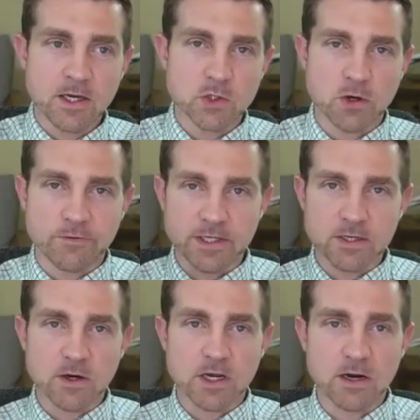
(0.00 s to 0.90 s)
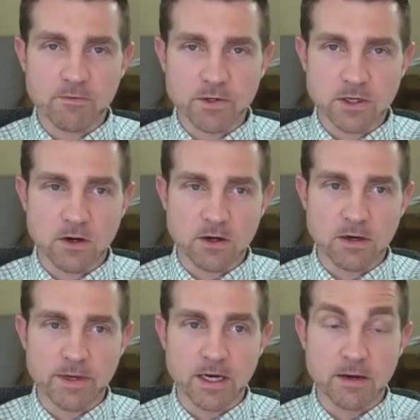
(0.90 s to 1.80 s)
So if I saw a conference call
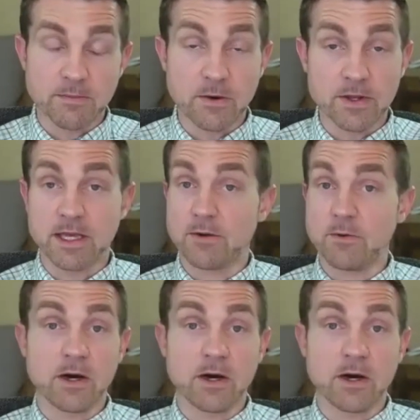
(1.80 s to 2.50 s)
coming up, I would think,